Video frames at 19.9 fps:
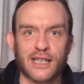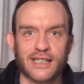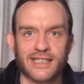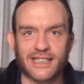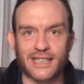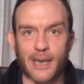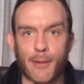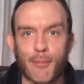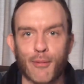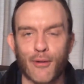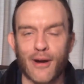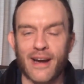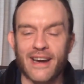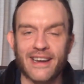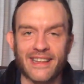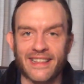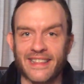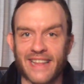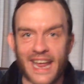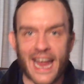
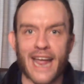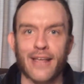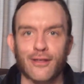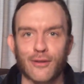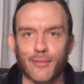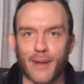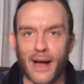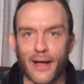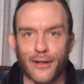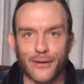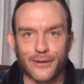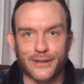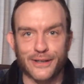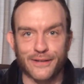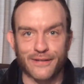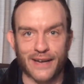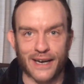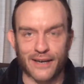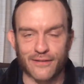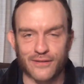separated in the anthropology
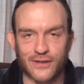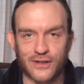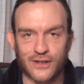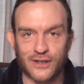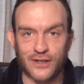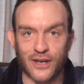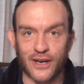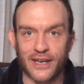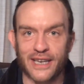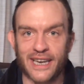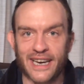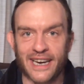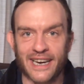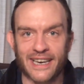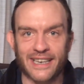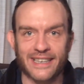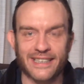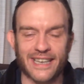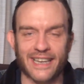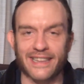of kind of
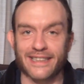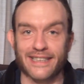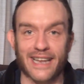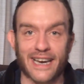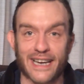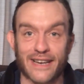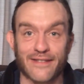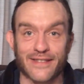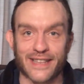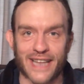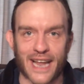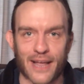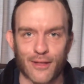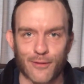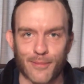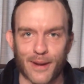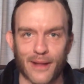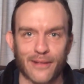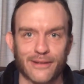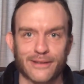studying, not even the
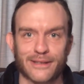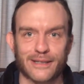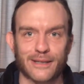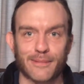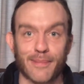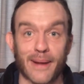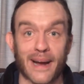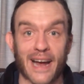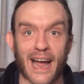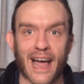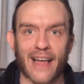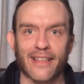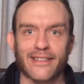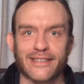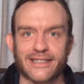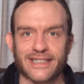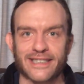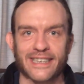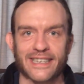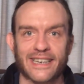anthropology, the
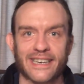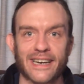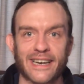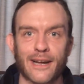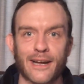biology,